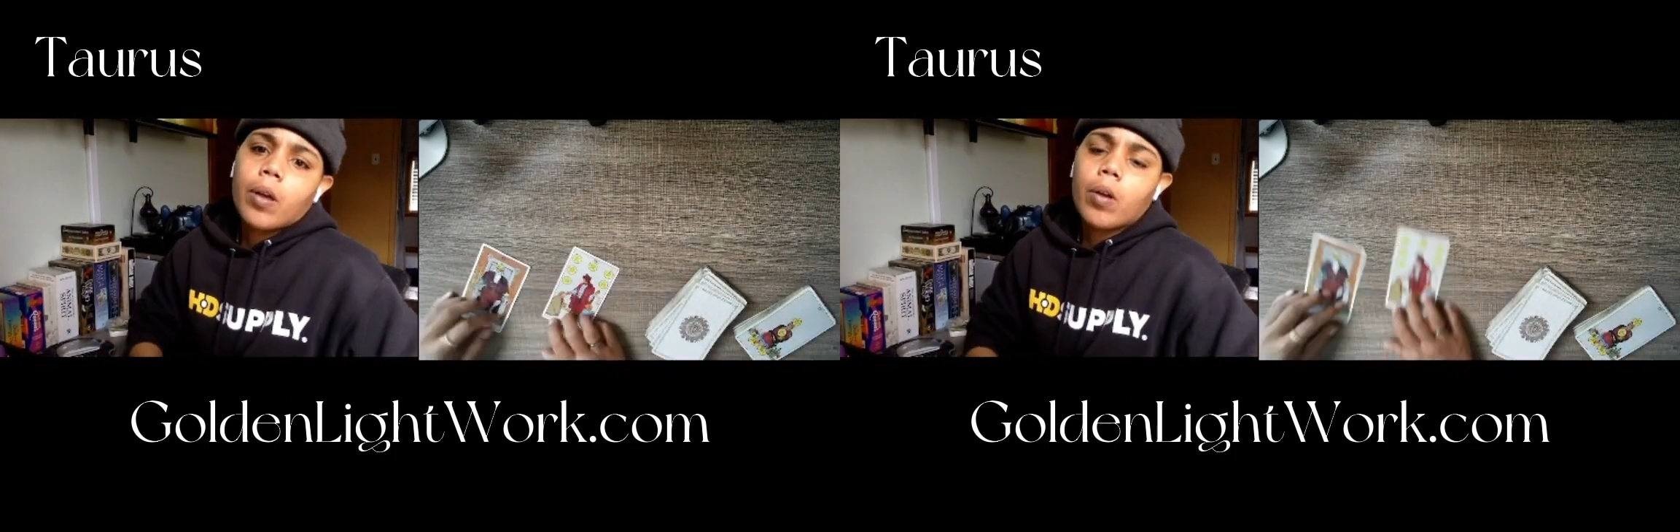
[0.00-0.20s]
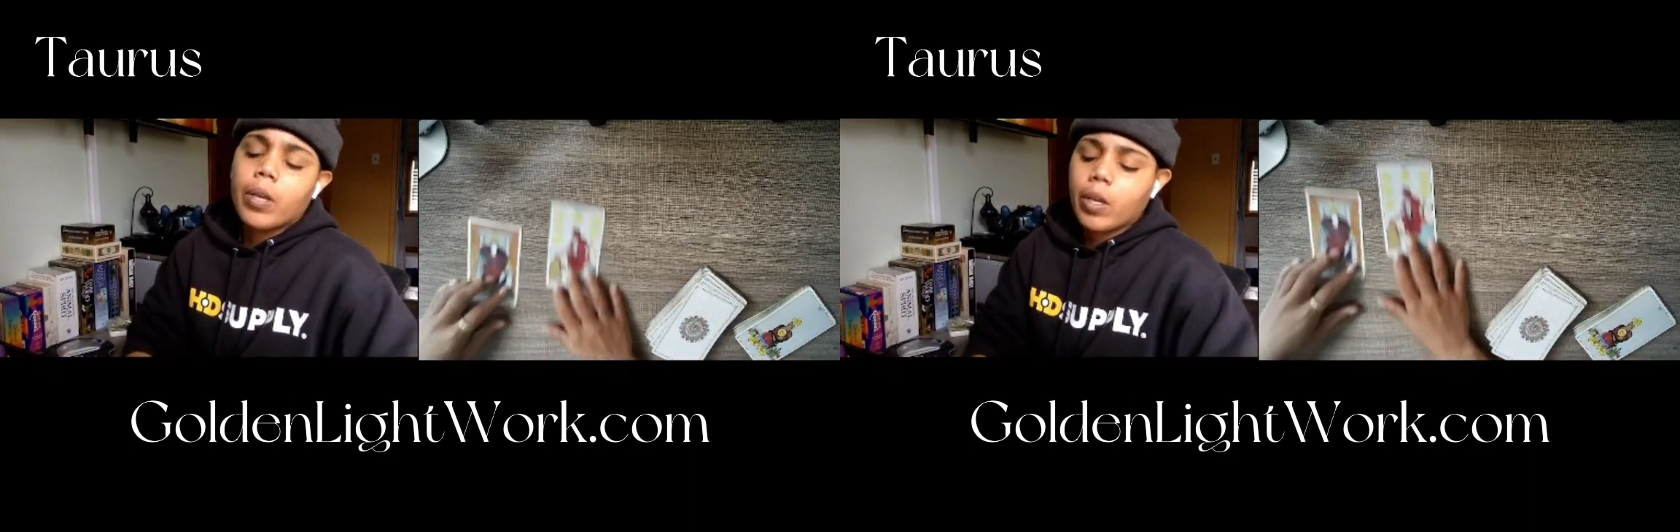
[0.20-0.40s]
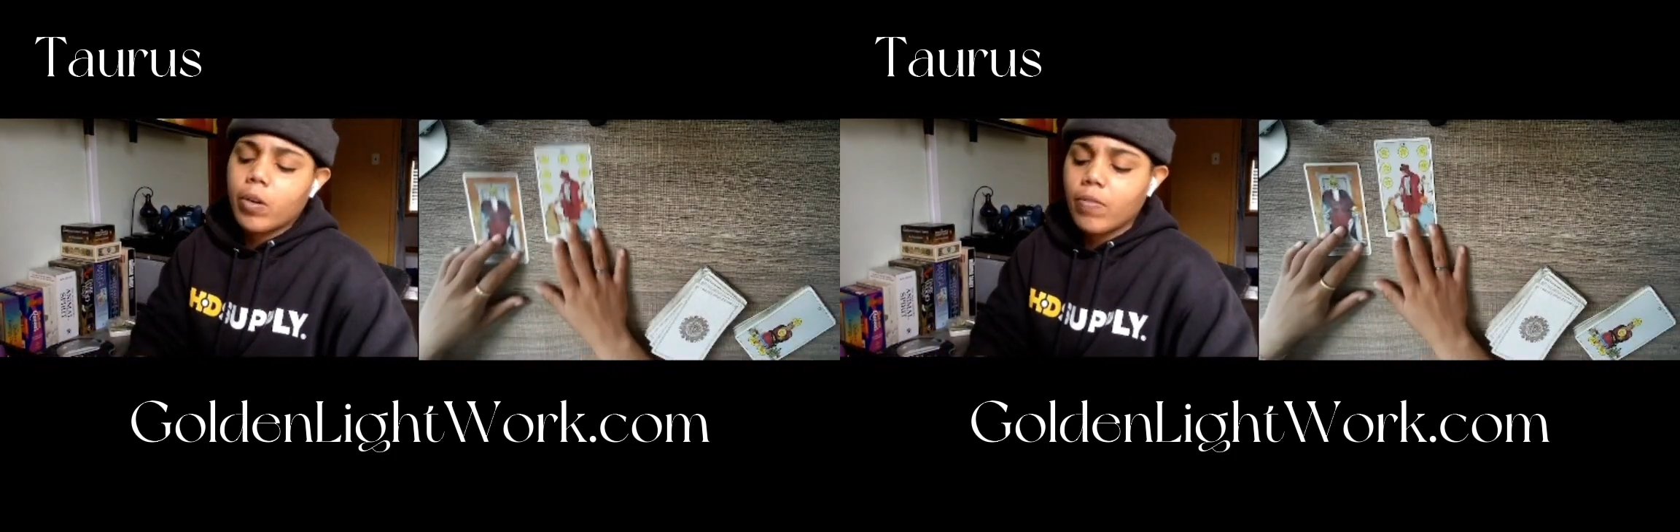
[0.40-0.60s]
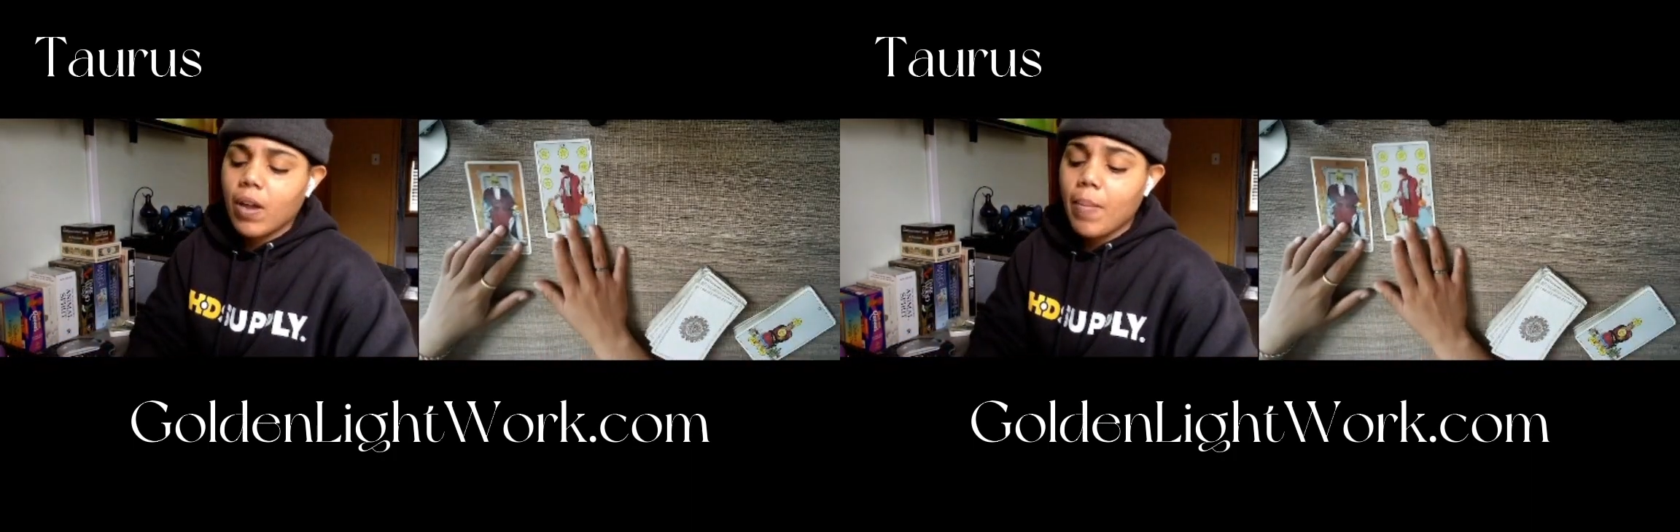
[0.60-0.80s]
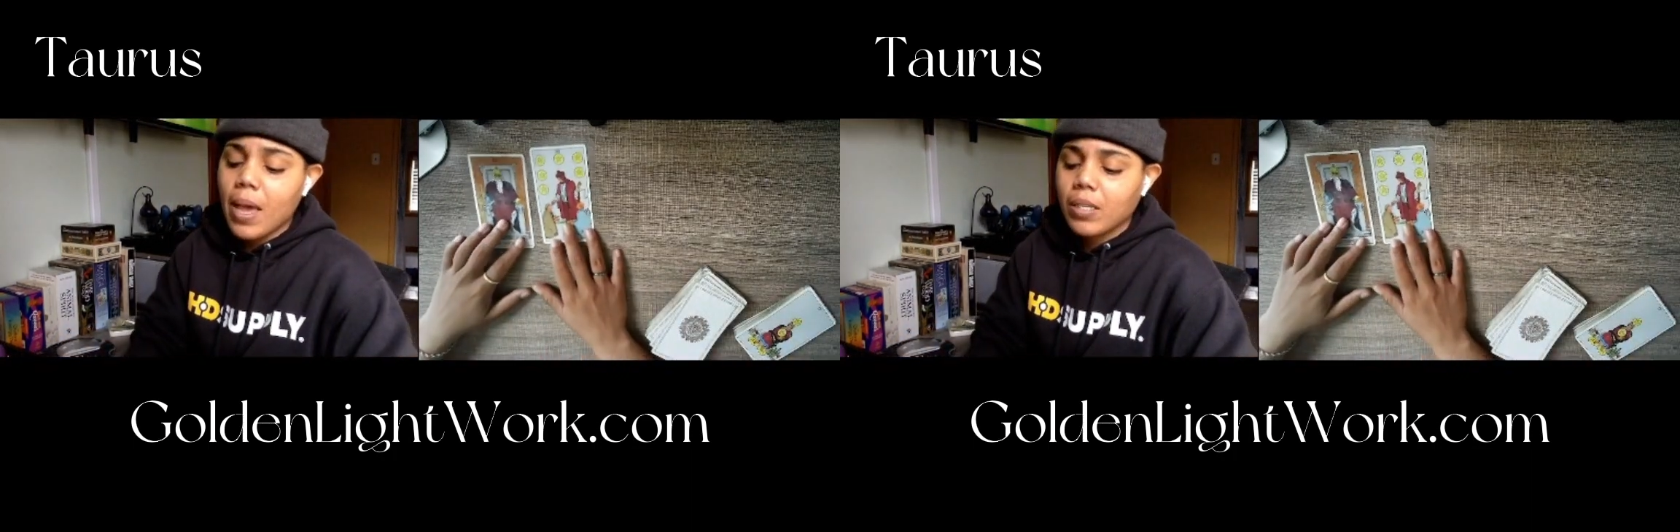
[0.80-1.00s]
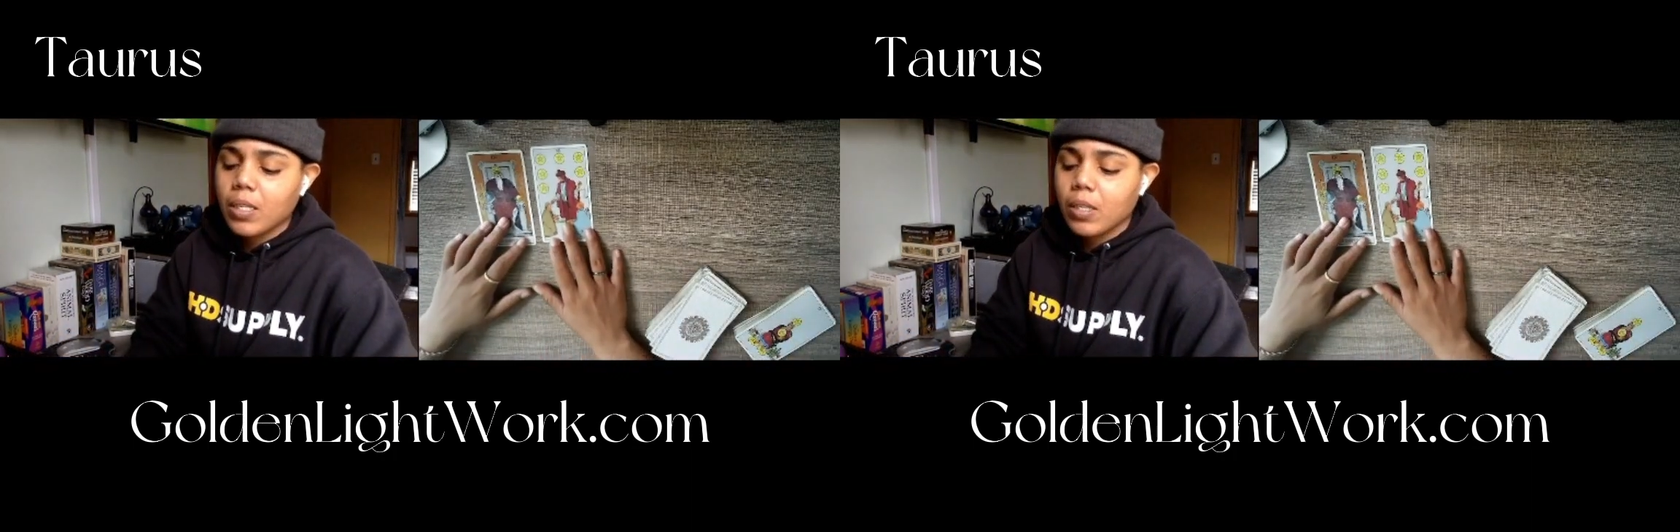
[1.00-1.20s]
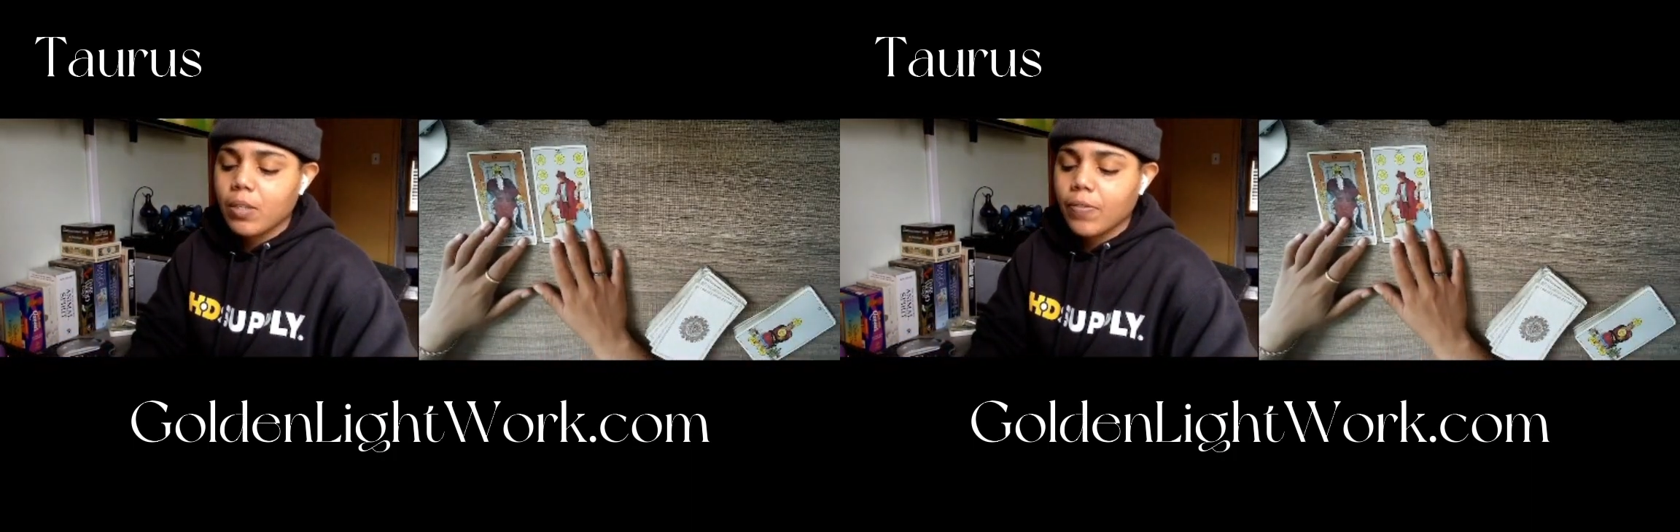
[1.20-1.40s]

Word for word: Okay, your divine masculine